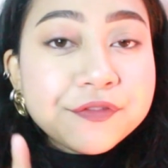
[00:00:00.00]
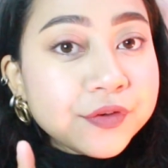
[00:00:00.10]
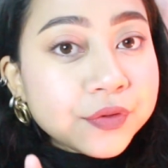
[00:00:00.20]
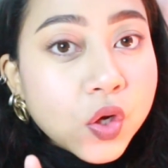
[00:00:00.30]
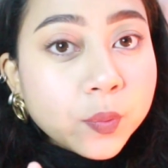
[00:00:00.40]

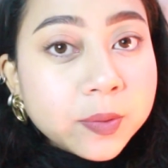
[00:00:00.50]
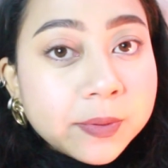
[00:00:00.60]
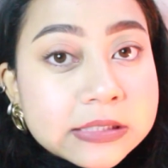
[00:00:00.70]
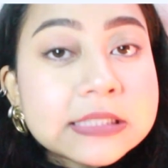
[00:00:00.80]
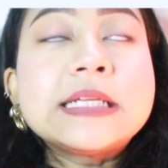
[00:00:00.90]
you know me
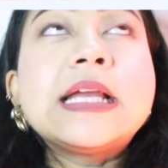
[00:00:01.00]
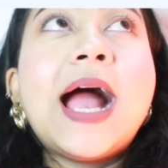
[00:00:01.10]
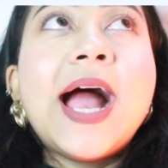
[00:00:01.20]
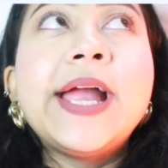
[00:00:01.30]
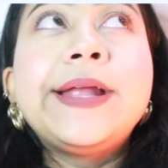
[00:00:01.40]
personally,
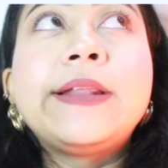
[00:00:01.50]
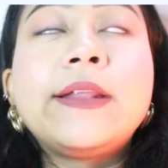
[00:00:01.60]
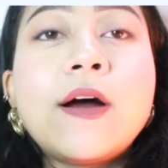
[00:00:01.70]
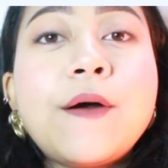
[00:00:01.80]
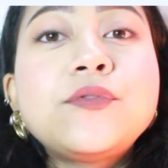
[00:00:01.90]
I
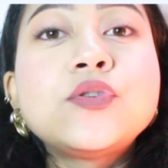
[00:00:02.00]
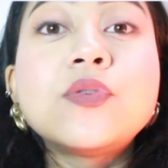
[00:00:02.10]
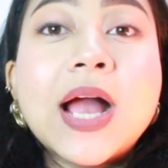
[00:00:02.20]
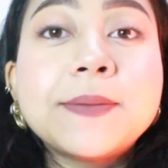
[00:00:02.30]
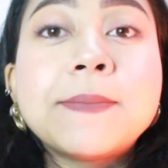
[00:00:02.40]
love to
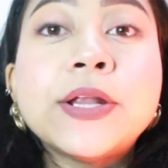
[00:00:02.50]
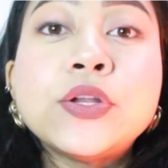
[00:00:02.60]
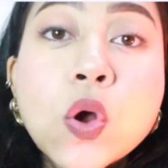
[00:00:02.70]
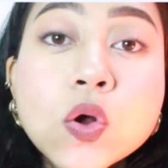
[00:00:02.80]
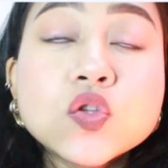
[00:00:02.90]
write my
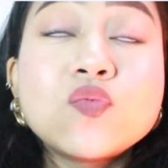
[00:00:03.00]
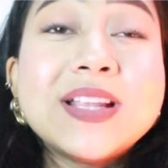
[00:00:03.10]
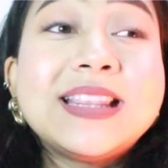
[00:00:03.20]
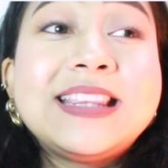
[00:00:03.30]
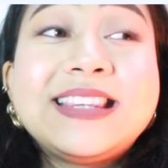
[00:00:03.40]
notes
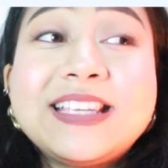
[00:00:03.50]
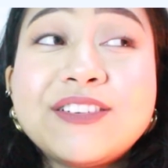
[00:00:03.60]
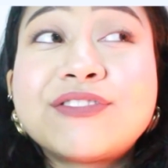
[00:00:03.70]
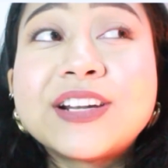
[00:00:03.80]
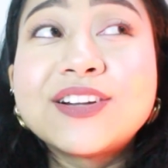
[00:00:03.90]
with
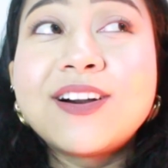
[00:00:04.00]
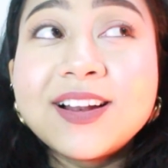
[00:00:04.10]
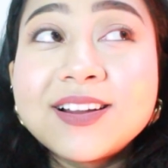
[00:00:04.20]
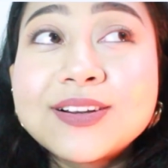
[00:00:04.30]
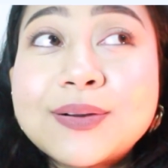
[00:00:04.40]
different
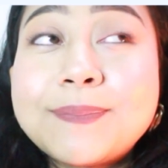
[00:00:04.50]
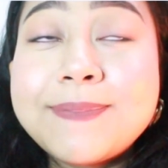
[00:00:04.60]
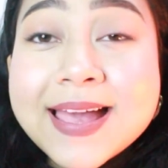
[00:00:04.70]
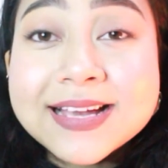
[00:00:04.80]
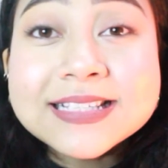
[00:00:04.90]
colored
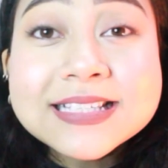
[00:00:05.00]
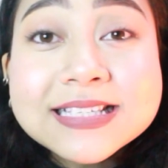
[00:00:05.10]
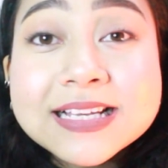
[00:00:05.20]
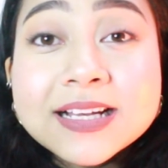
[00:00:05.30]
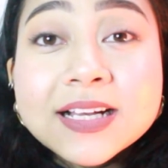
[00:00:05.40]

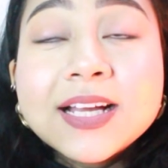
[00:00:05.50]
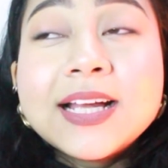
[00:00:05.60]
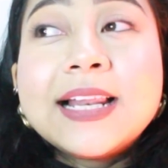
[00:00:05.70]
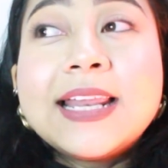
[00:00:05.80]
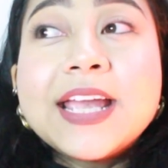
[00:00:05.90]
pens.
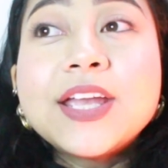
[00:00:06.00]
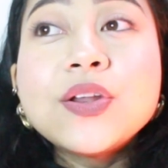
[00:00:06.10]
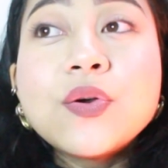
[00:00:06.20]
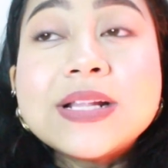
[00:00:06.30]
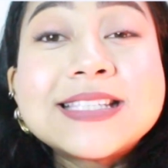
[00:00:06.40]
Like,
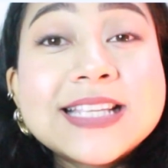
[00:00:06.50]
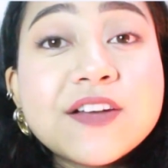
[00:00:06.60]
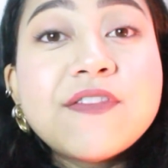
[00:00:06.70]
instead of